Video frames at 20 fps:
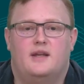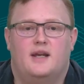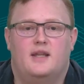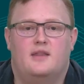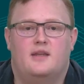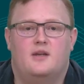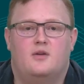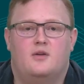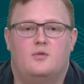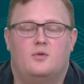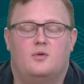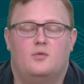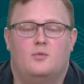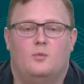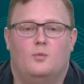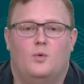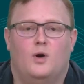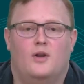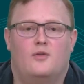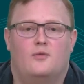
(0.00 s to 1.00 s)
I think
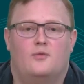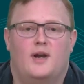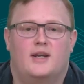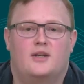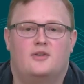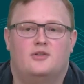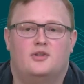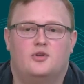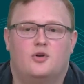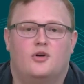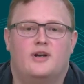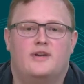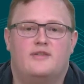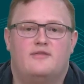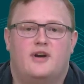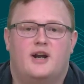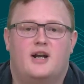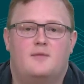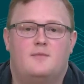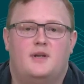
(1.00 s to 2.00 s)
where the regulatory
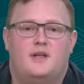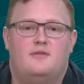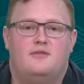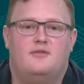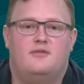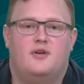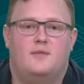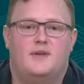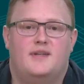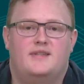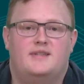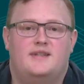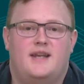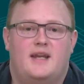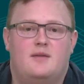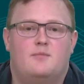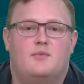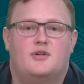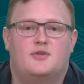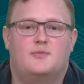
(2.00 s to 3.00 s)
environment from a
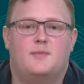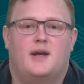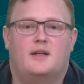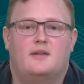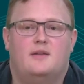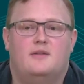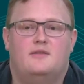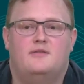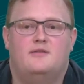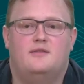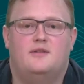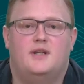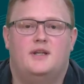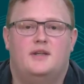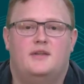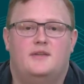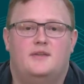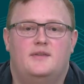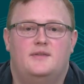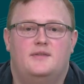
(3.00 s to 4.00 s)
state perspective
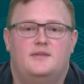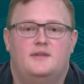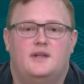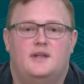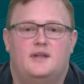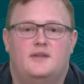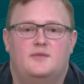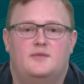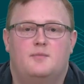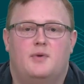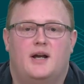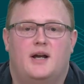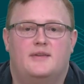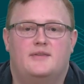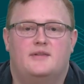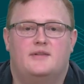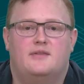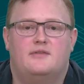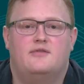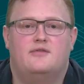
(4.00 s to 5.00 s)
is
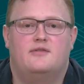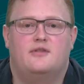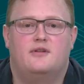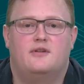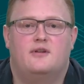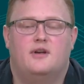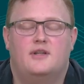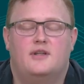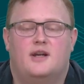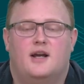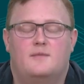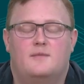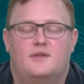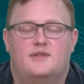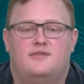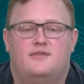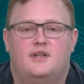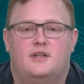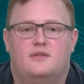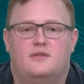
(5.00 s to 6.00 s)
positive for
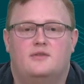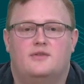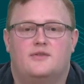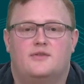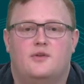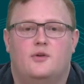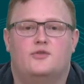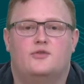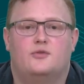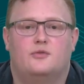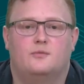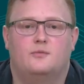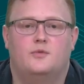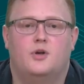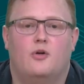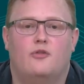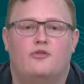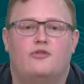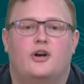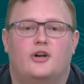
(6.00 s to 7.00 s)
autonomous vehicles, those will
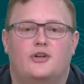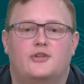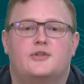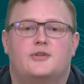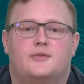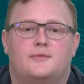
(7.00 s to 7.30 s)
go first.